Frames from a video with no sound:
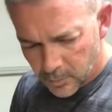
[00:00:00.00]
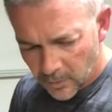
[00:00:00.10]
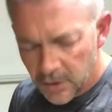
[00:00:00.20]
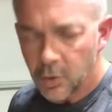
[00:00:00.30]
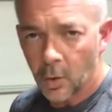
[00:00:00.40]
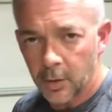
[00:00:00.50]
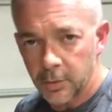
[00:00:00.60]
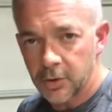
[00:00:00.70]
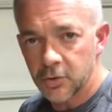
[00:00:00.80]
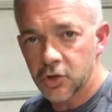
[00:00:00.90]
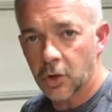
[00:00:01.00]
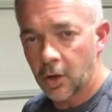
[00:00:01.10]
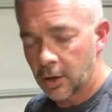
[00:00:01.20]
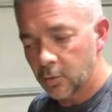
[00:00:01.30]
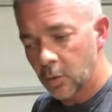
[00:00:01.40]
you want to use your
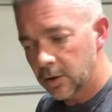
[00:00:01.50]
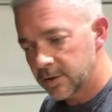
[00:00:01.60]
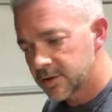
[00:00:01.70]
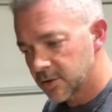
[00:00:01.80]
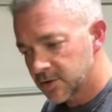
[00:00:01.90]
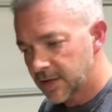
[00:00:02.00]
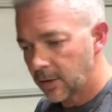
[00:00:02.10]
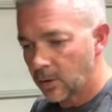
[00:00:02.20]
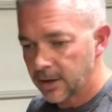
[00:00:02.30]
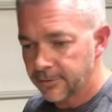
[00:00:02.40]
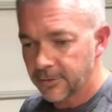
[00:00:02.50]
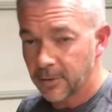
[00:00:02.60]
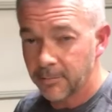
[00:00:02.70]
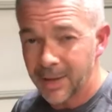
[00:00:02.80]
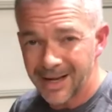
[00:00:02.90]
hardwoods, so stay away
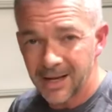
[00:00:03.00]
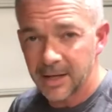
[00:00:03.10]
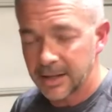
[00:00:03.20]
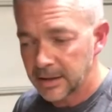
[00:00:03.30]
from pine.